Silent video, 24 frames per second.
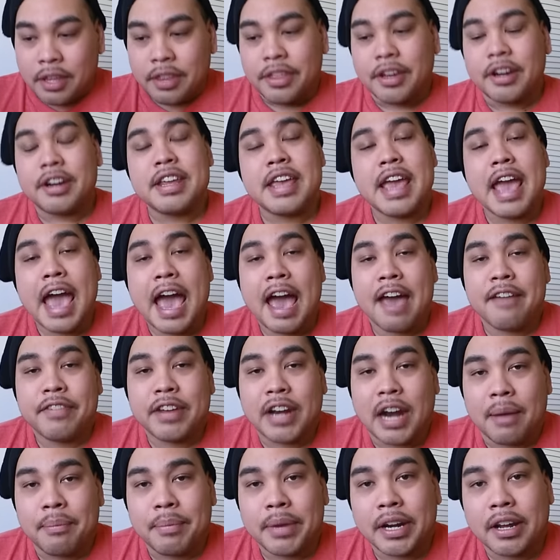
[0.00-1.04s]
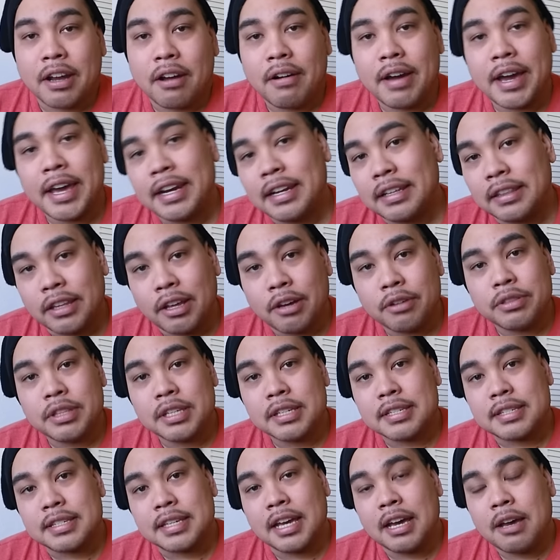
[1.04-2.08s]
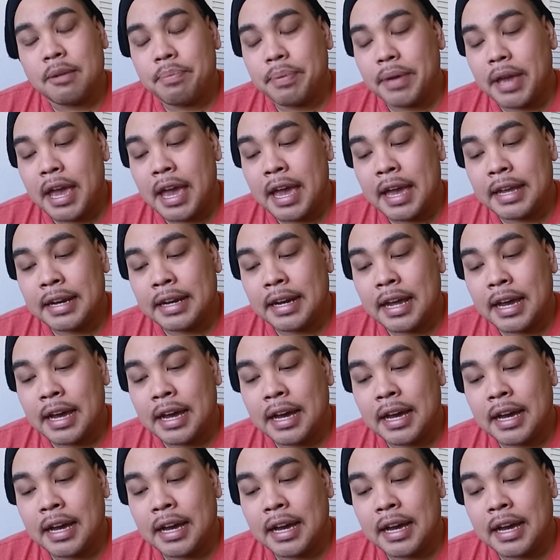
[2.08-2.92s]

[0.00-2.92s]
there you have it. I'm gonna go ahead and load this up and